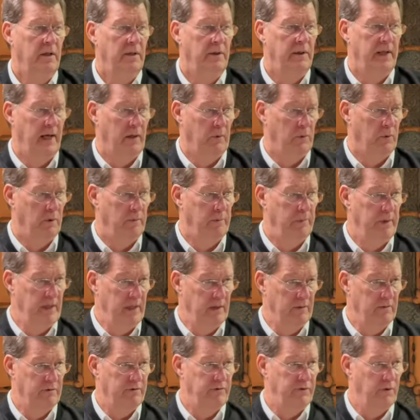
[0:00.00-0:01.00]
that would be
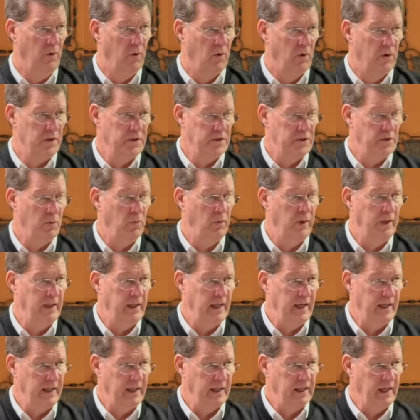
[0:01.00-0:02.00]
in force when
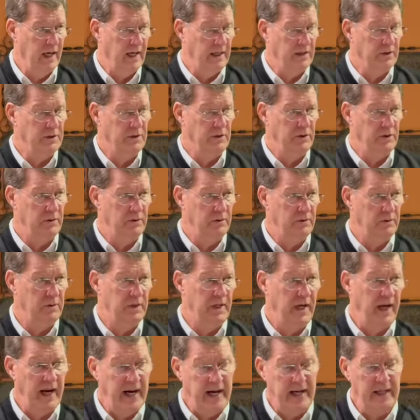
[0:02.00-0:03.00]
they got to
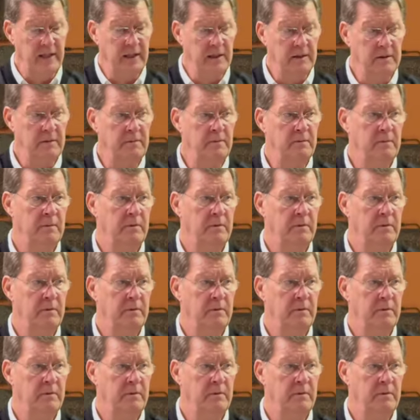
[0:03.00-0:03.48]
Canaan.